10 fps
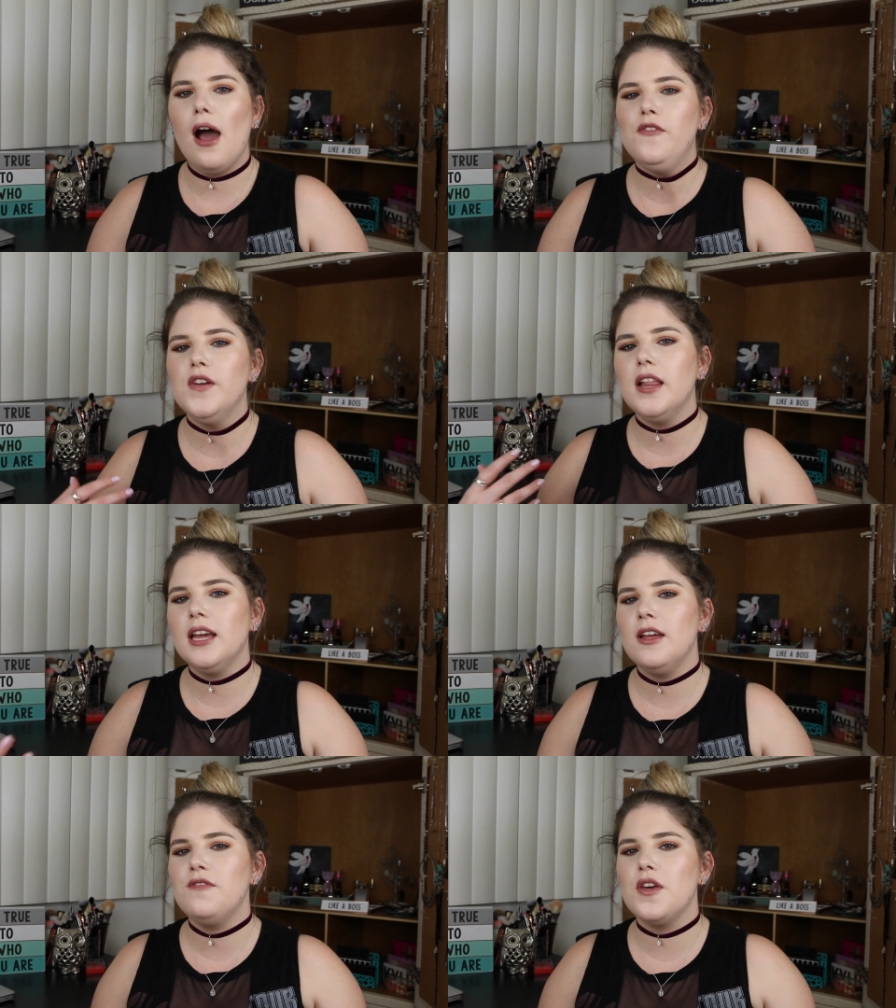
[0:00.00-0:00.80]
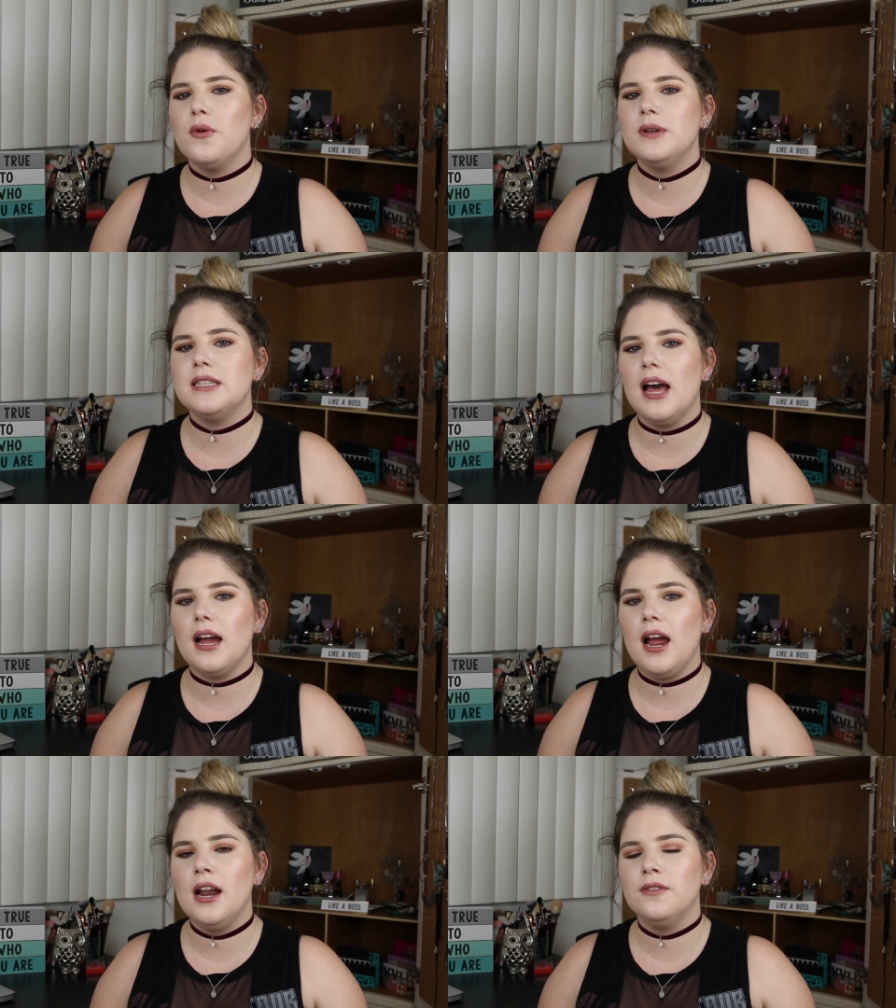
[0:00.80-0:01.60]
I feel like if there was
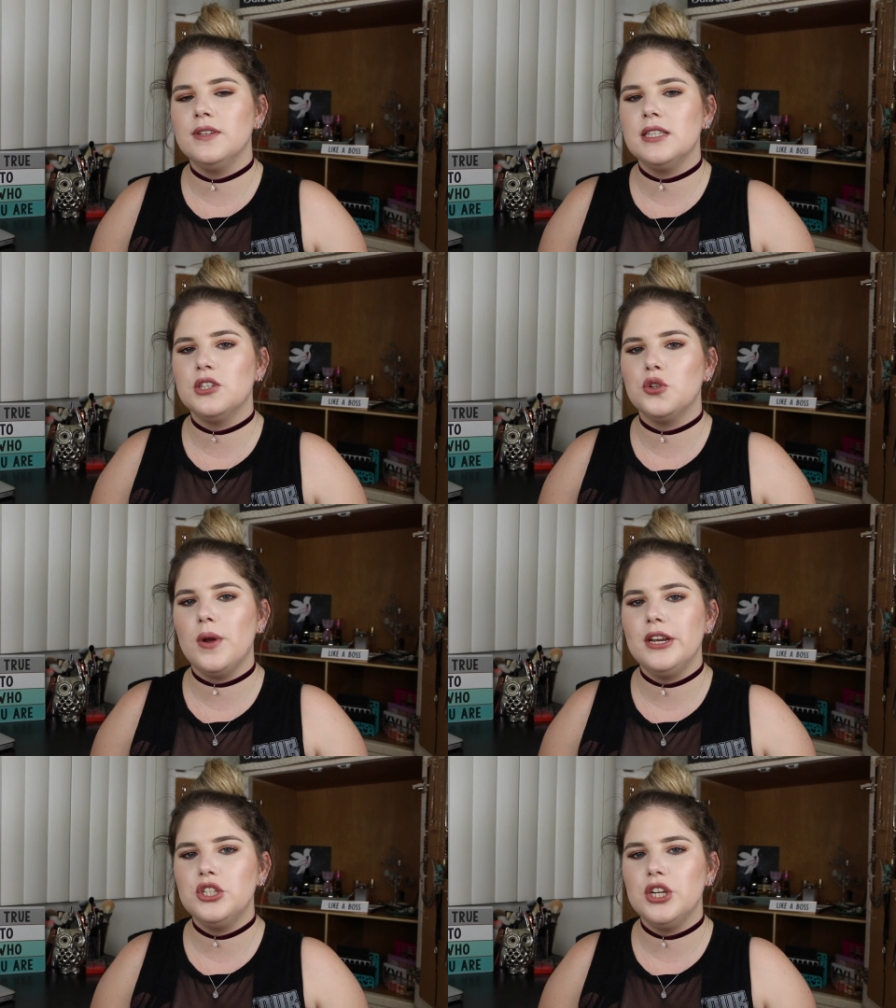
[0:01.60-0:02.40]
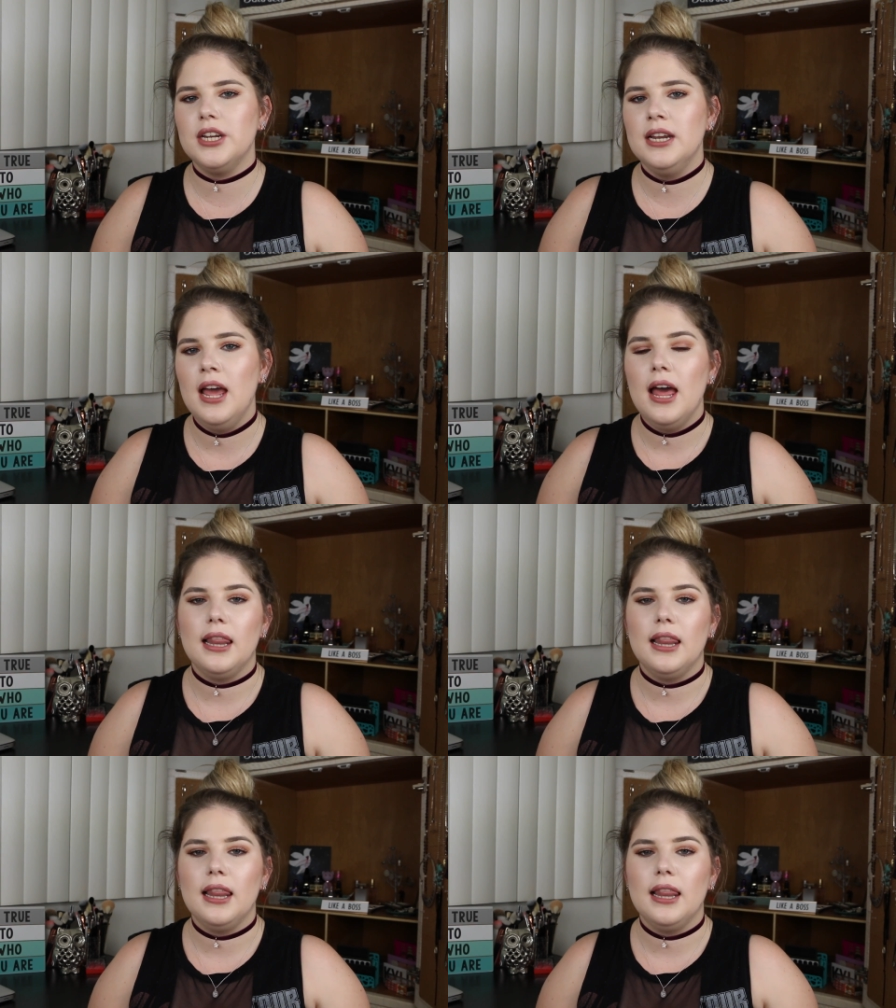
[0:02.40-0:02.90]
that kind of a situation,